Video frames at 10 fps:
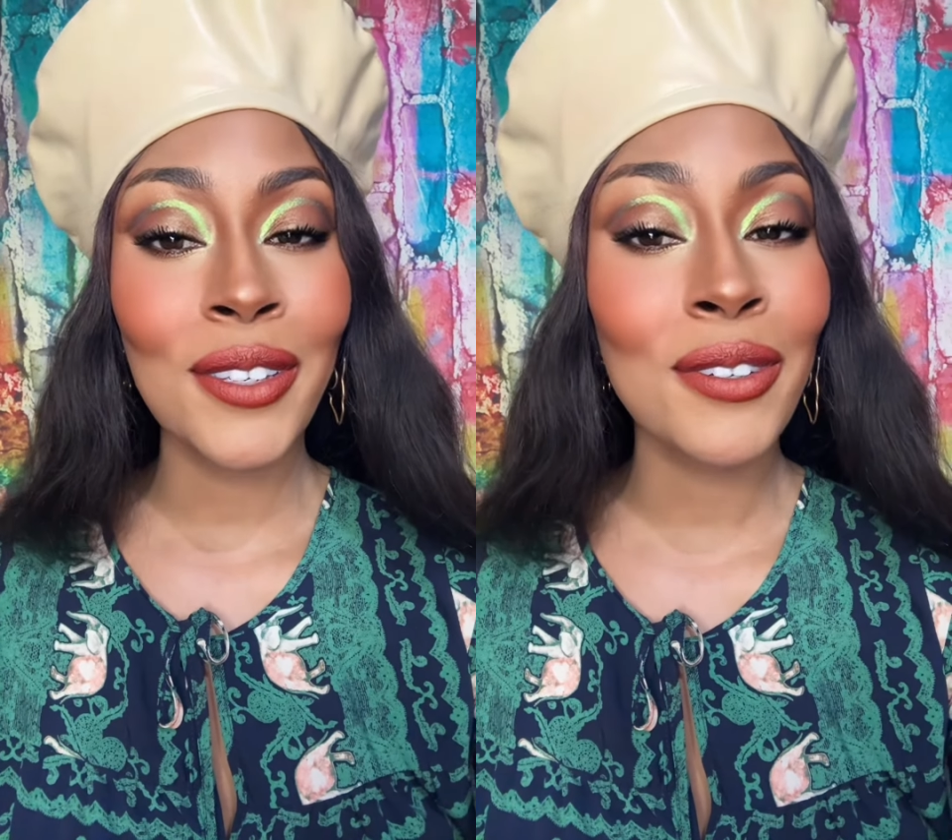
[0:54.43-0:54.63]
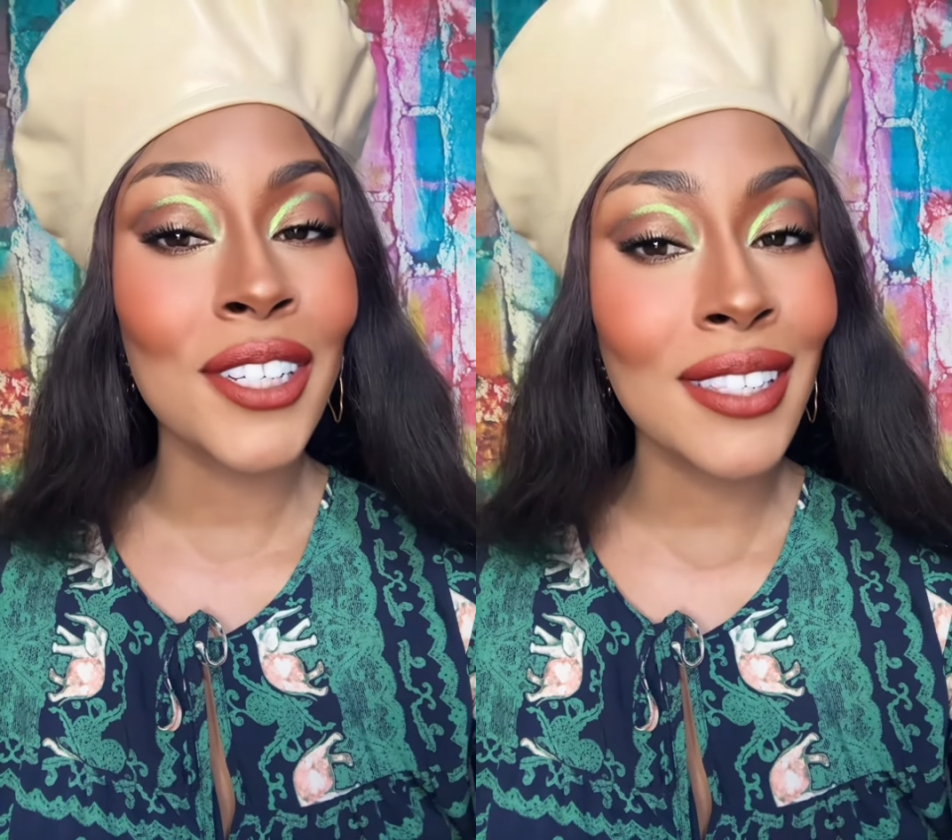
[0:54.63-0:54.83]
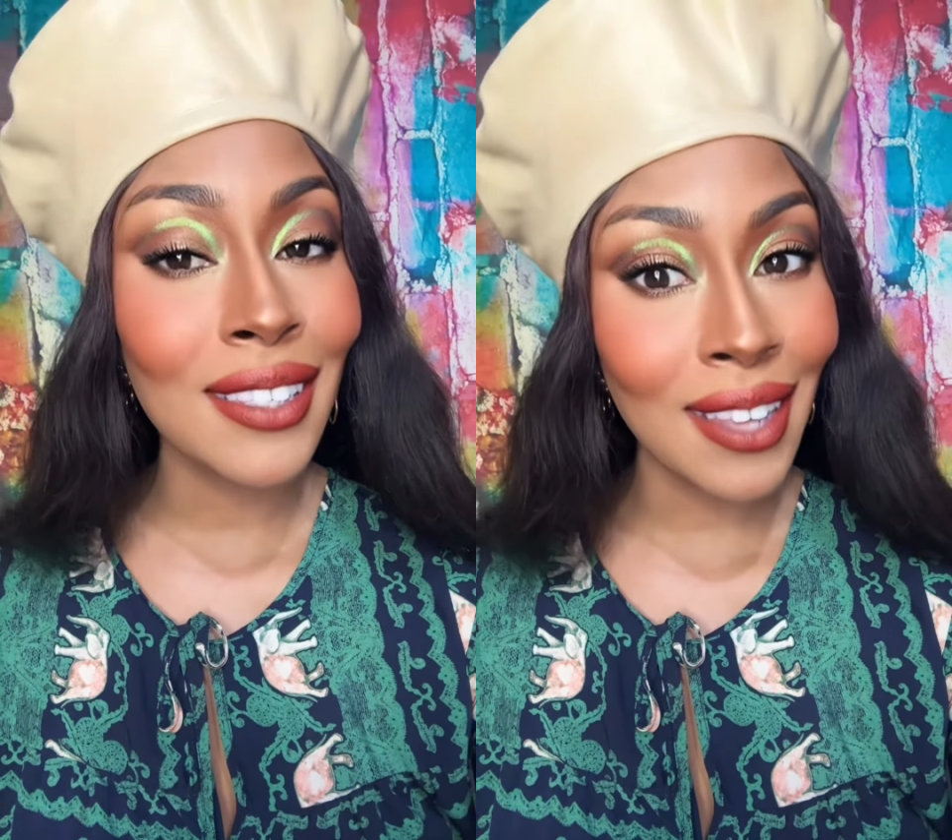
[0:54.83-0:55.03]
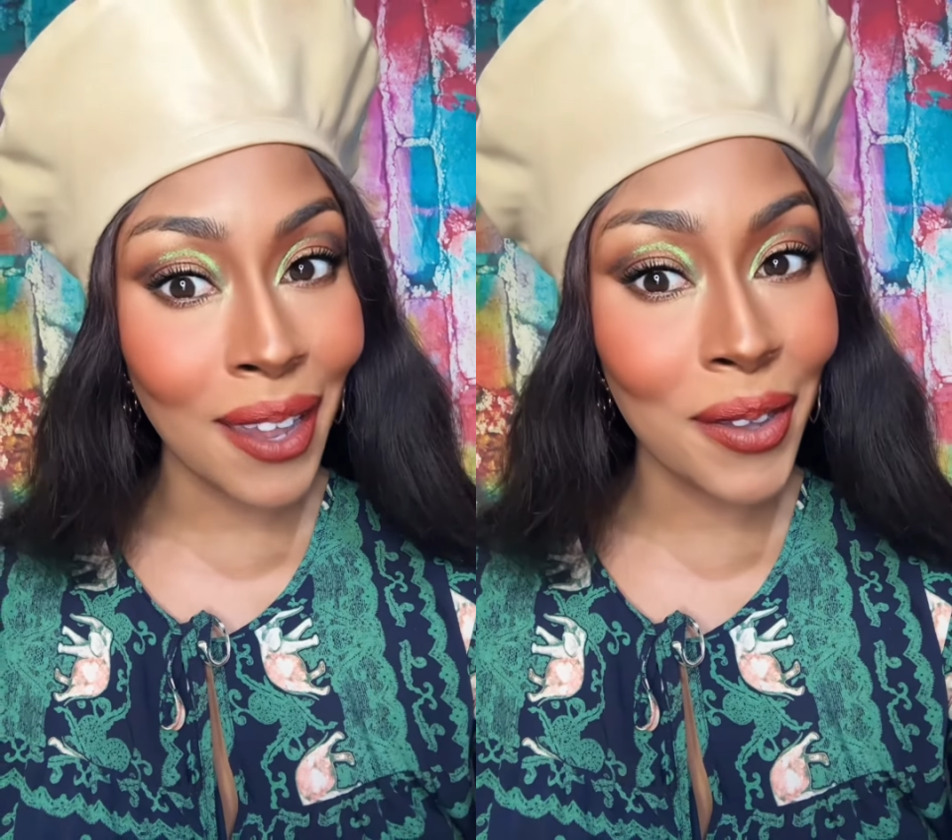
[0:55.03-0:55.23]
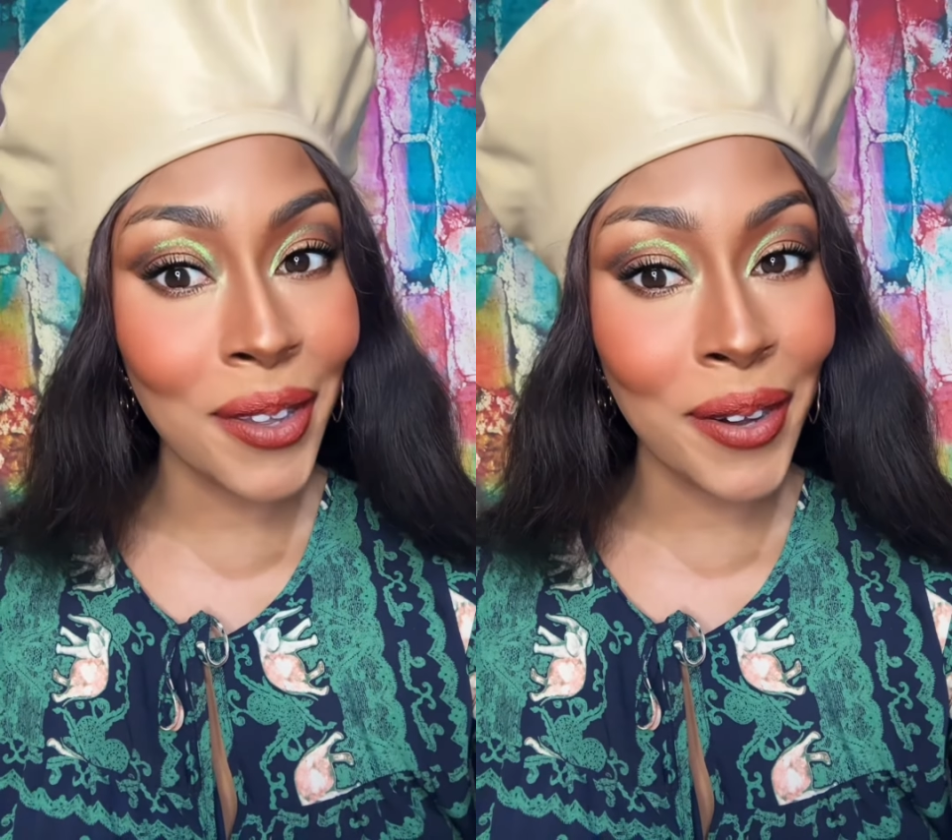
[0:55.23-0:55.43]
You just stay
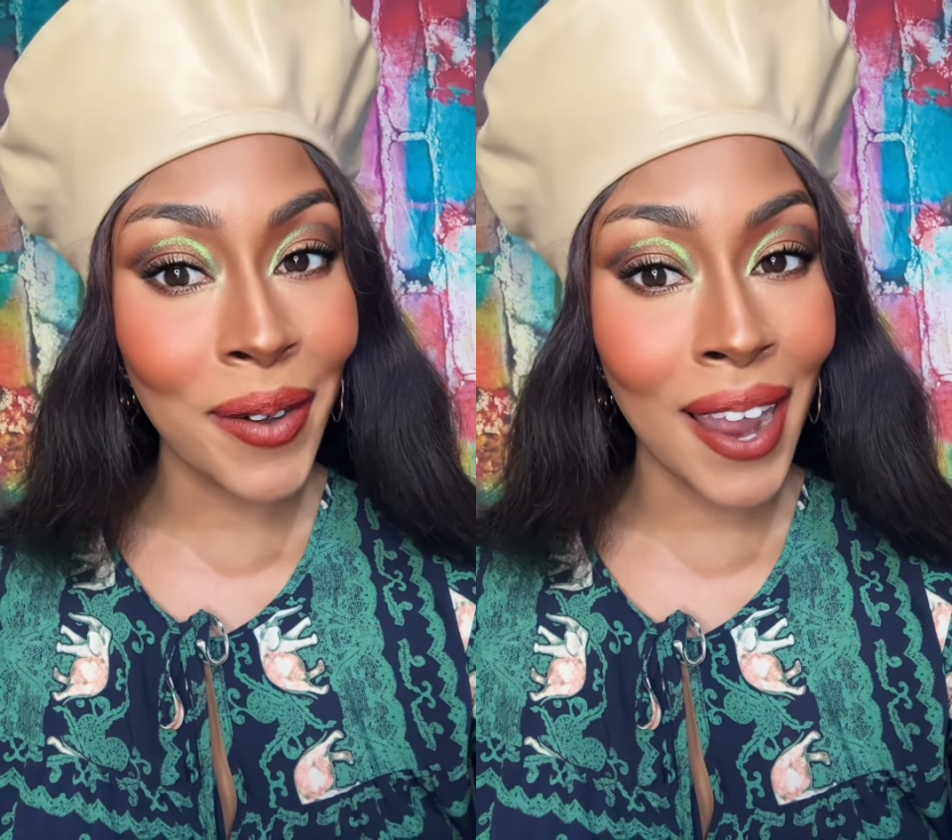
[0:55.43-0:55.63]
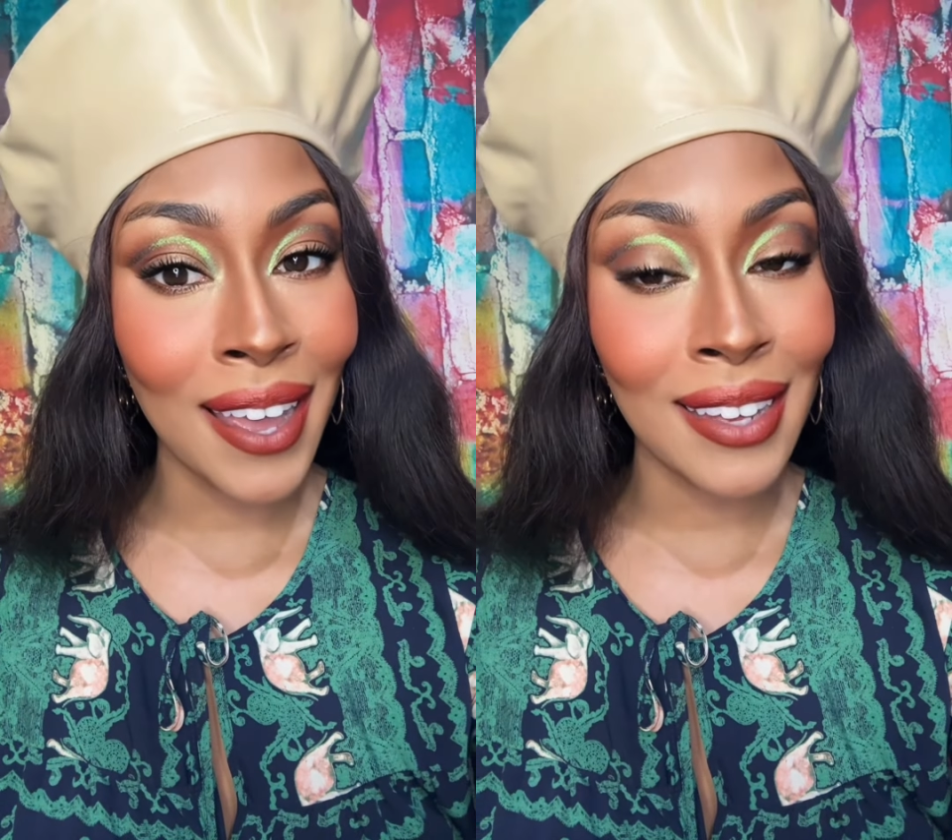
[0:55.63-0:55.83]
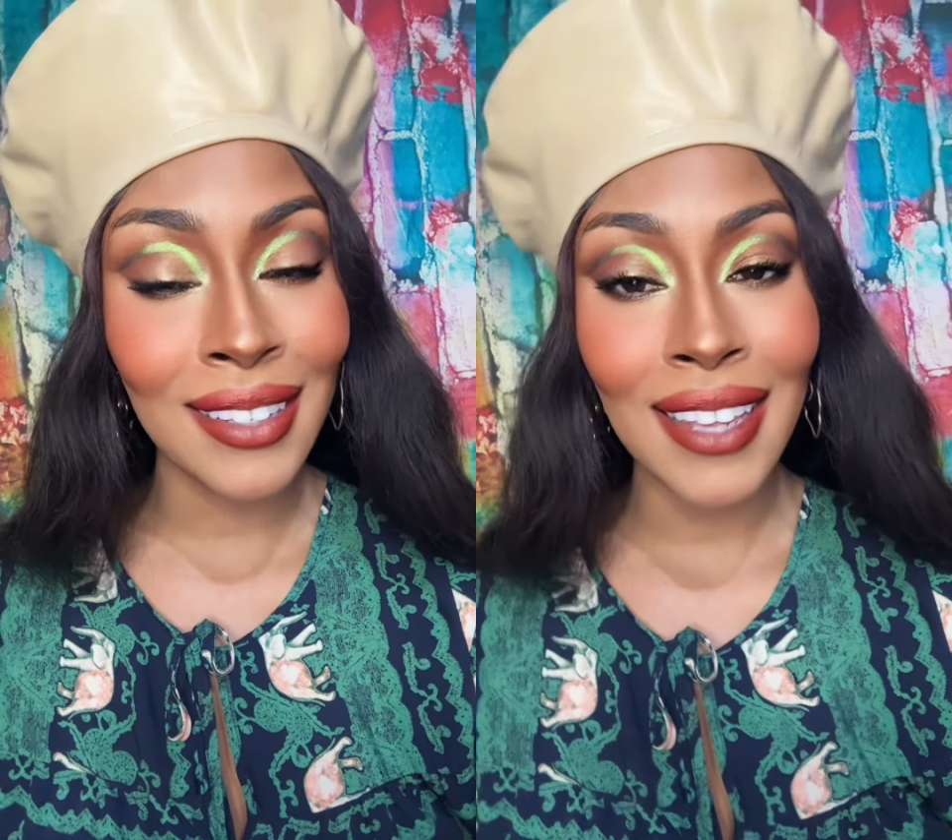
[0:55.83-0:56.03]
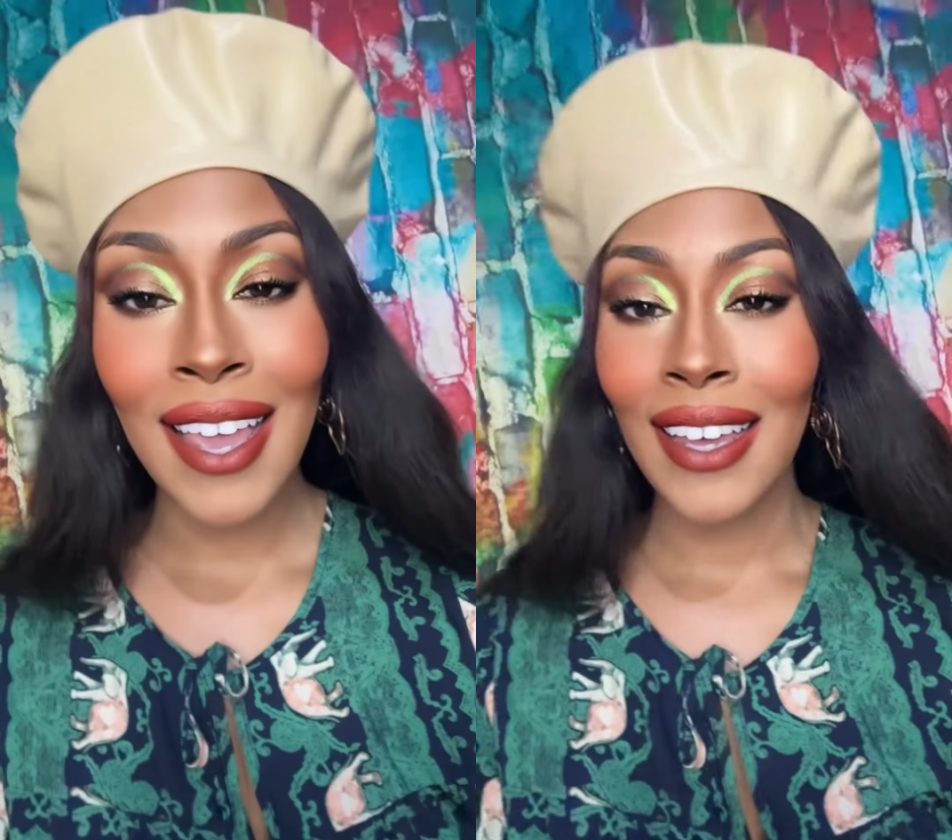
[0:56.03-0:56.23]
on your grind,